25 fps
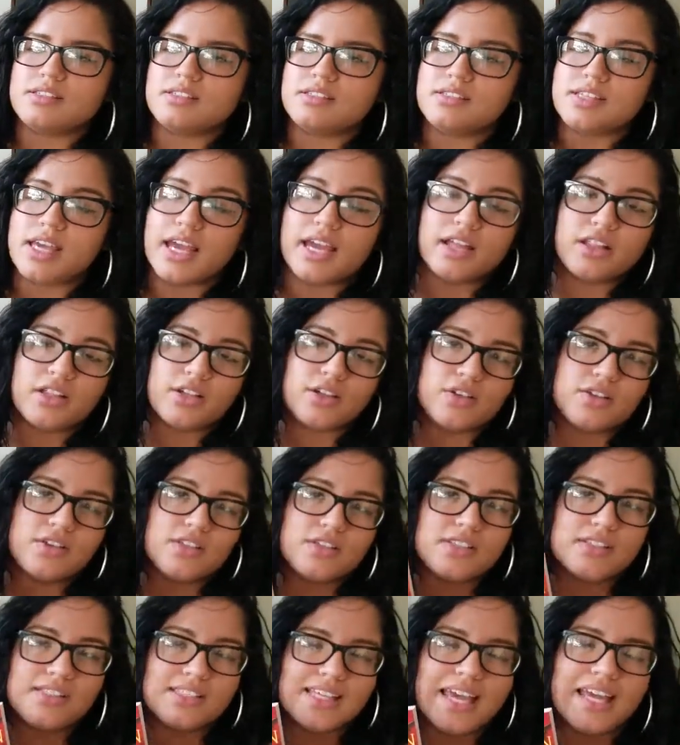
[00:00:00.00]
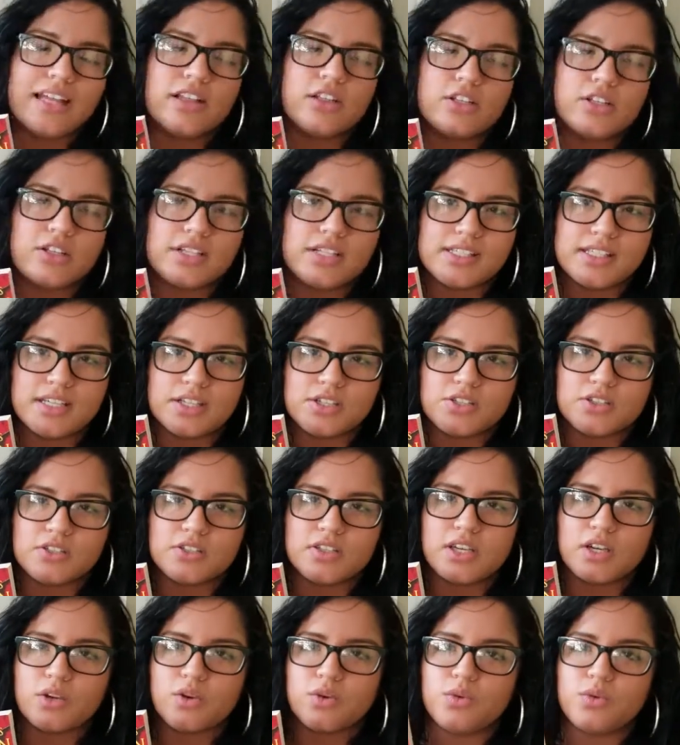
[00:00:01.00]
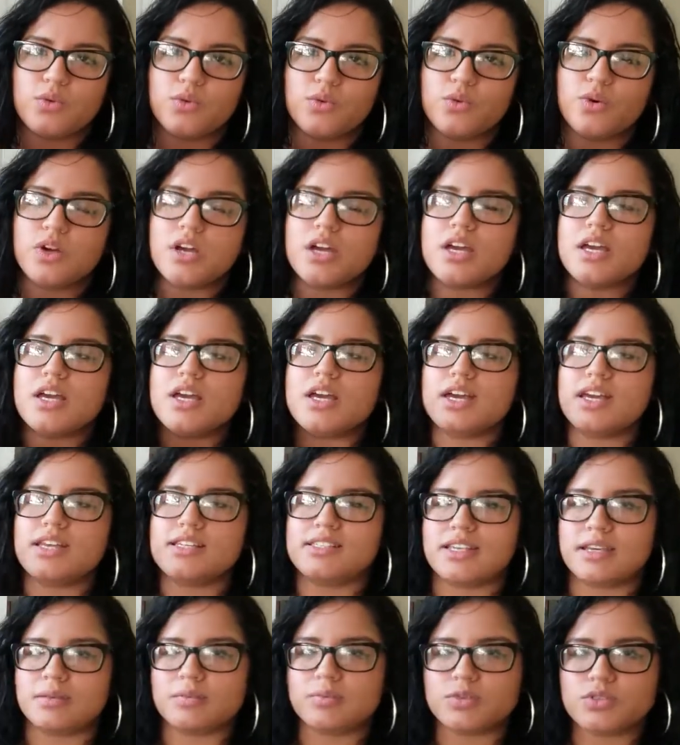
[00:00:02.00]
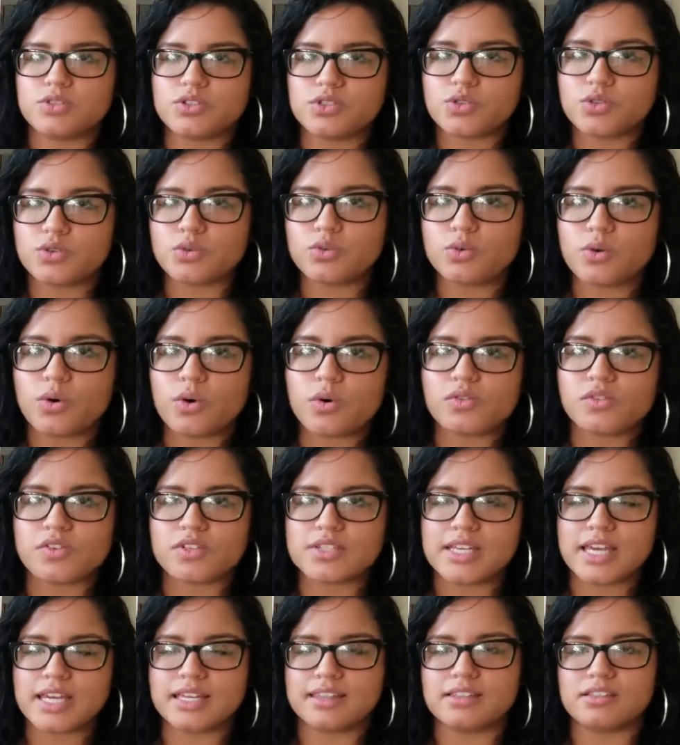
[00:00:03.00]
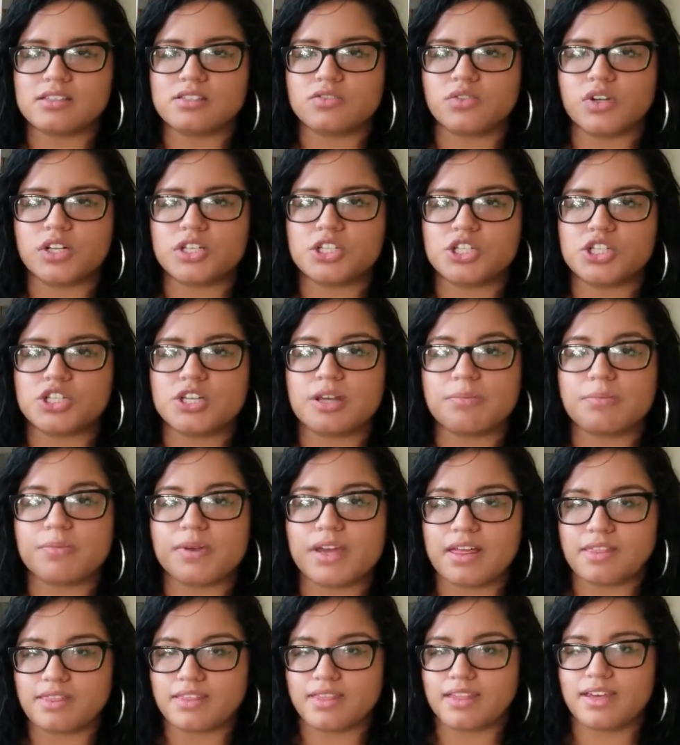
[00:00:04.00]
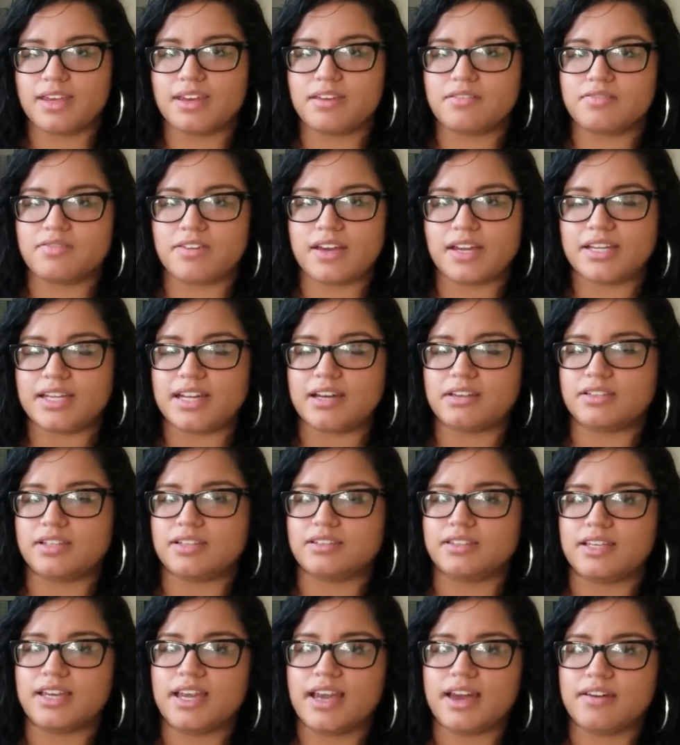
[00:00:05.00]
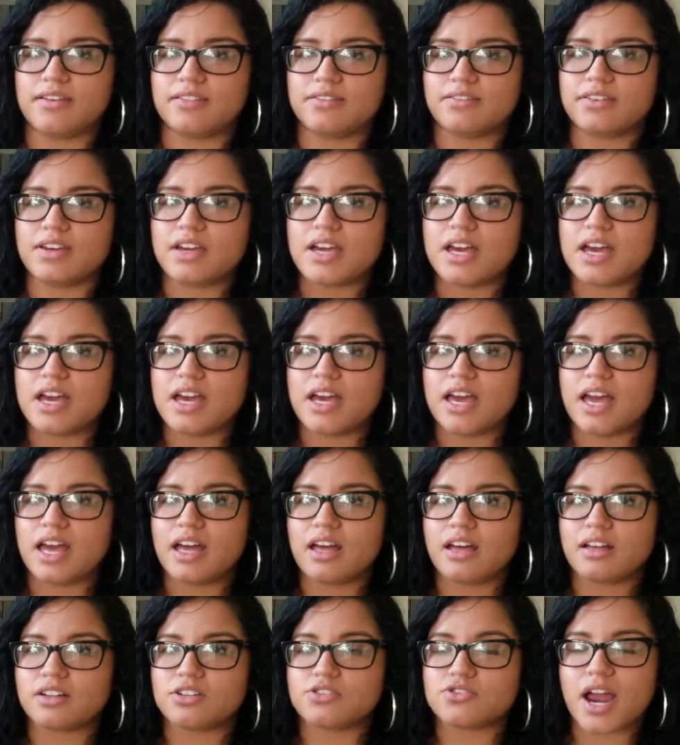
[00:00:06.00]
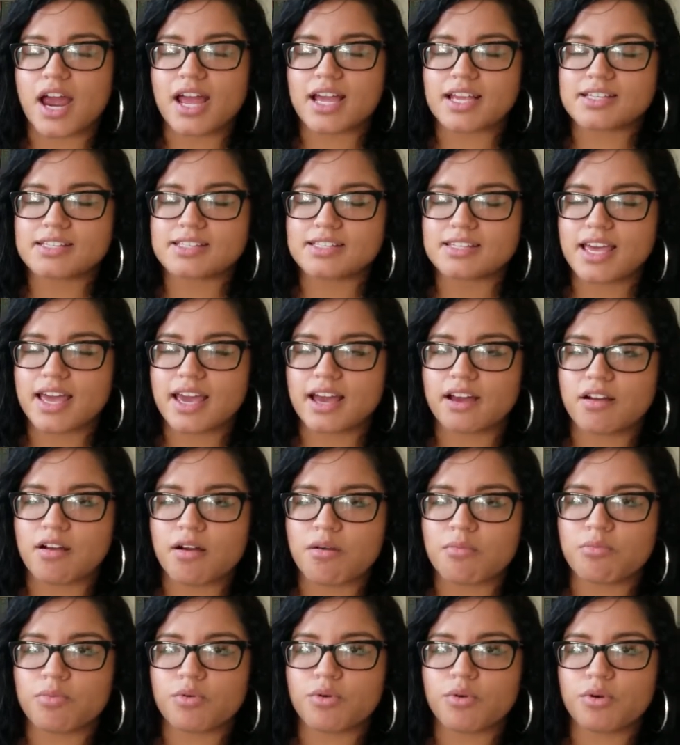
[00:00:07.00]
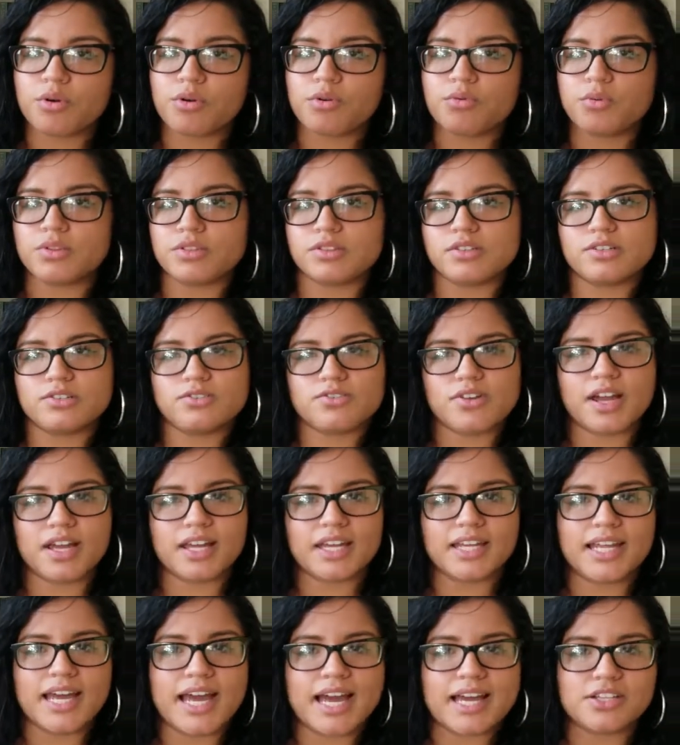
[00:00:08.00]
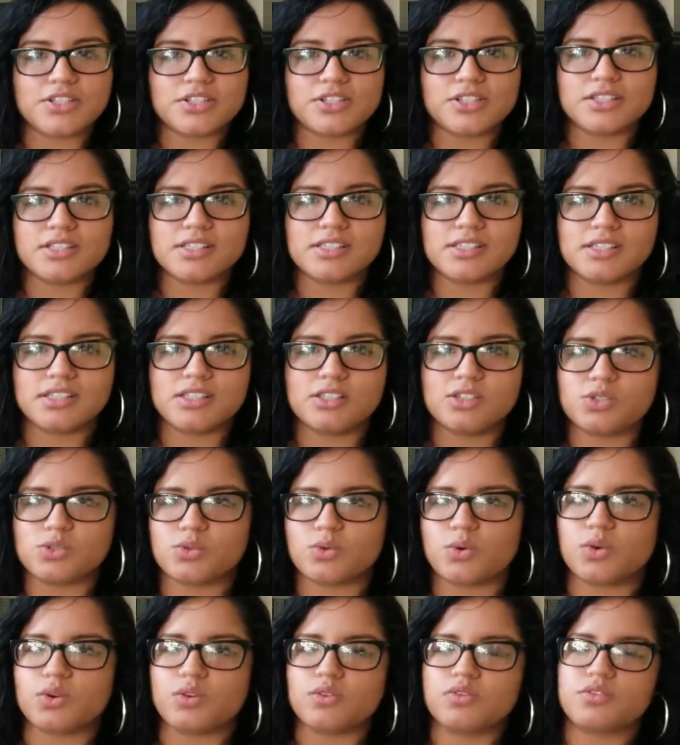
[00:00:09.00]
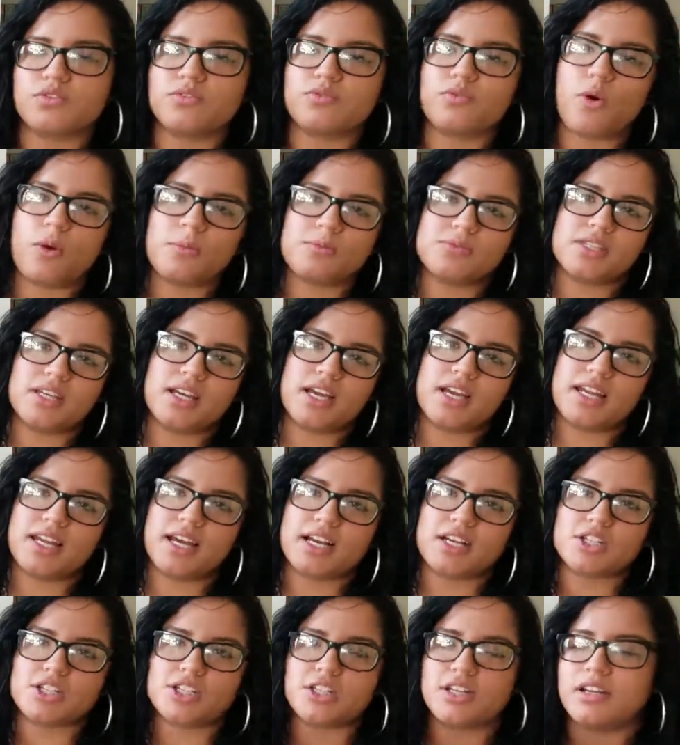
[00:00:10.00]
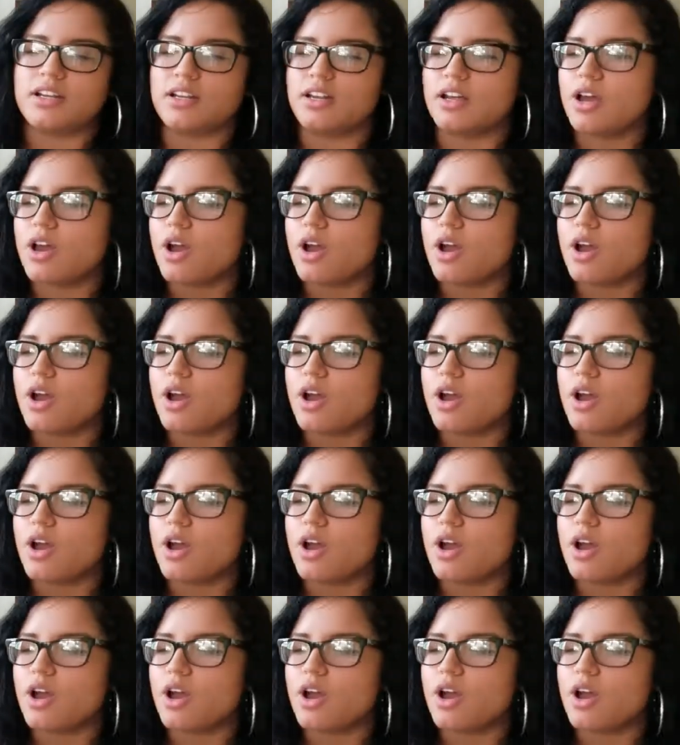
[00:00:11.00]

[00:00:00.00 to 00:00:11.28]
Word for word: sailor sailor essentially who is able to overtake this French ship, and they find out that they have a dragon's egg on board. When the dragon hatches, he sort of forms a connection.